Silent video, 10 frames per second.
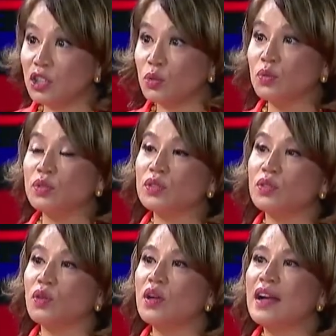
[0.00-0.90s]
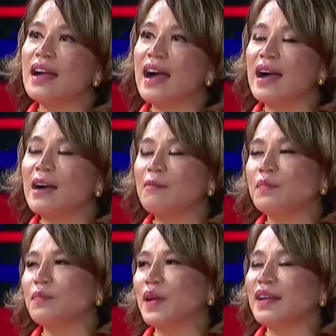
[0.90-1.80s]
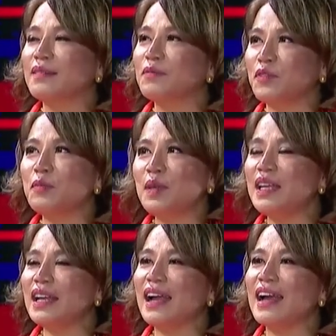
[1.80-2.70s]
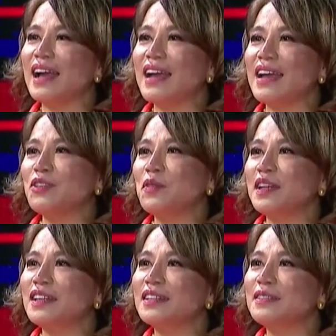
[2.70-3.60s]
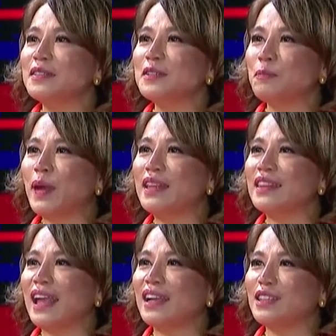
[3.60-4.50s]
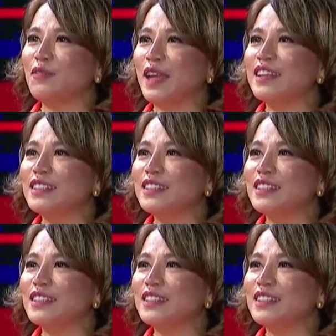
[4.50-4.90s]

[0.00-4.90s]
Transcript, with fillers: issues. No? Okay. Um, for me, I don't want to spend negative